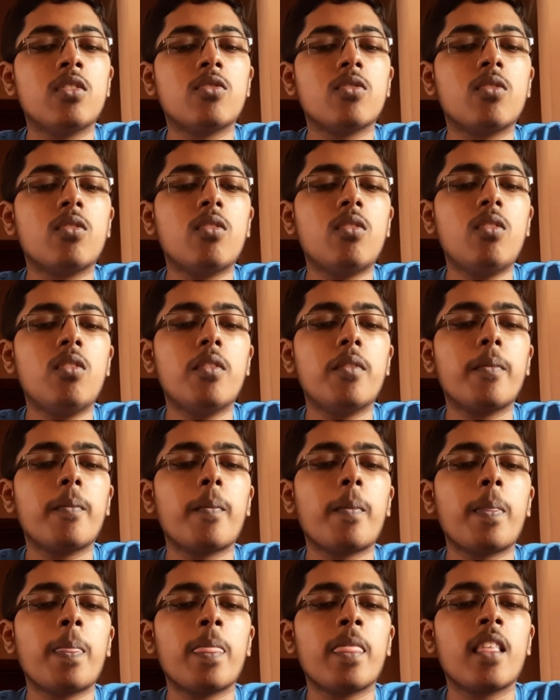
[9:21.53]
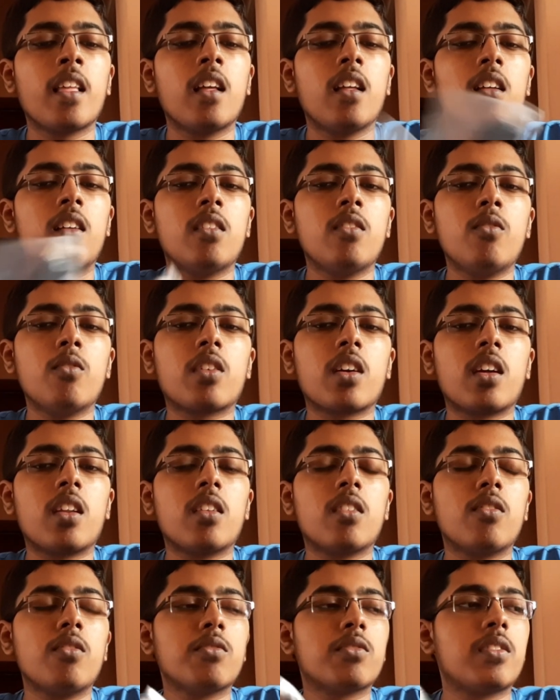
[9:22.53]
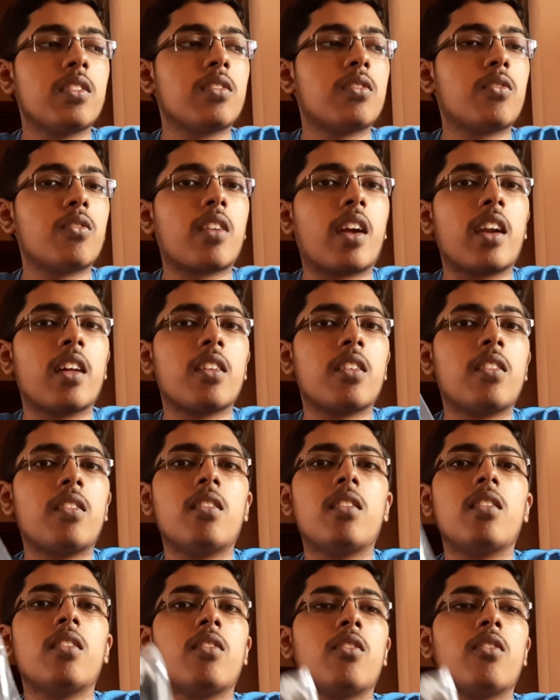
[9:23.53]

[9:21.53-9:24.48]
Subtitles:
so you can use this to connect